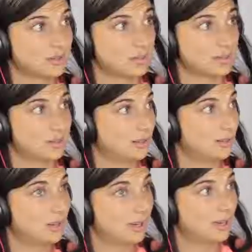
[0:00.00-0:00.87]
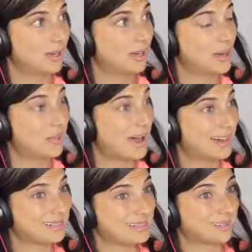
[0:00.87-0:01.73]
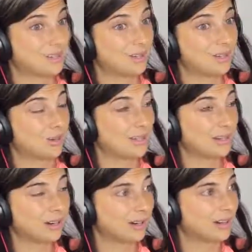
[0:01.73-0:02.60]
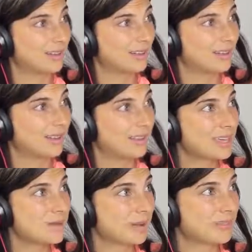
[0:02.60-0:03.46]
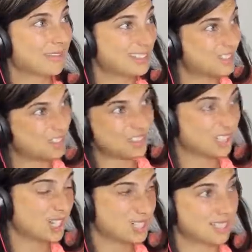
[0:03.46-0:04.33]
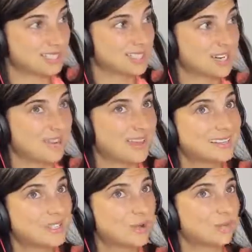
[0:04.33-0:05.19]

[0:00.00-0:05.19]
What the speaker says: within the past year. Think about that. That's just in our Texas area. That's